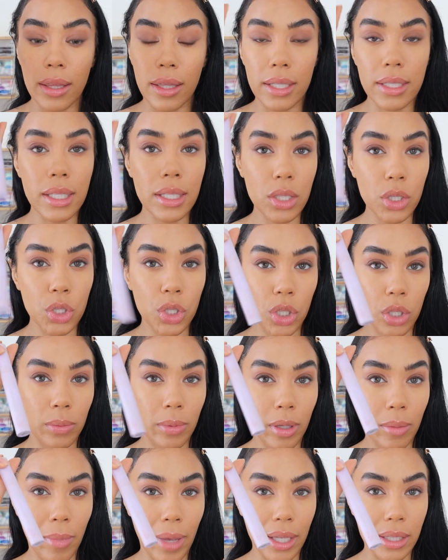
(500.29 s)
This is a
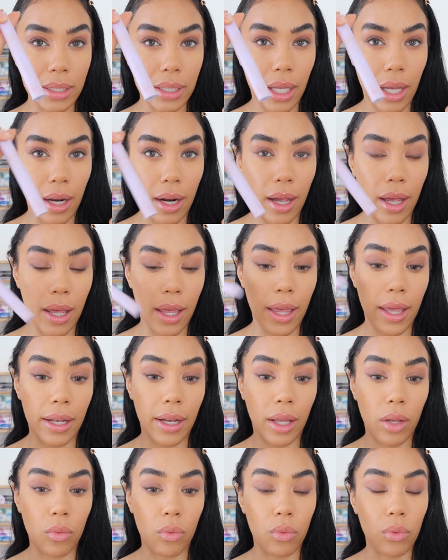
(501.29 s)
tubing mascara
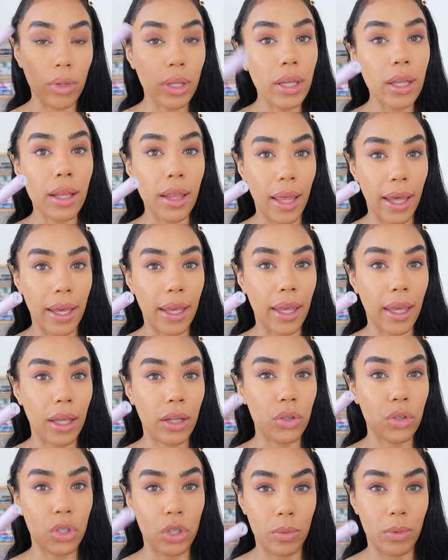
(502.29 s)
and I really
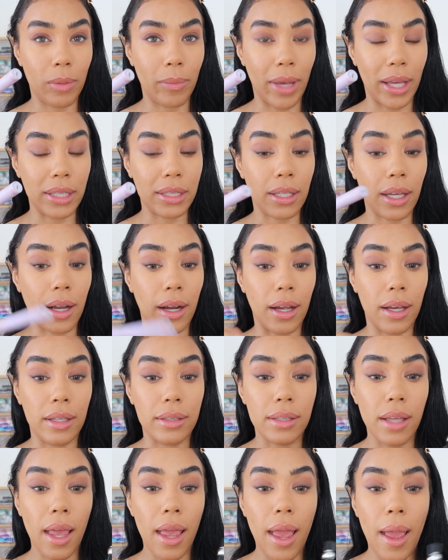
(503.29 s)
like tubing
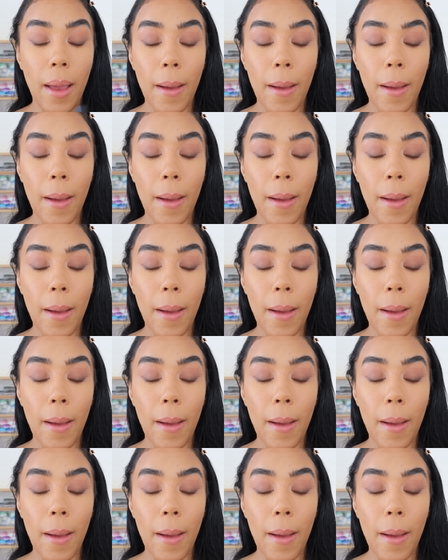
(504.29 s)
mascaras,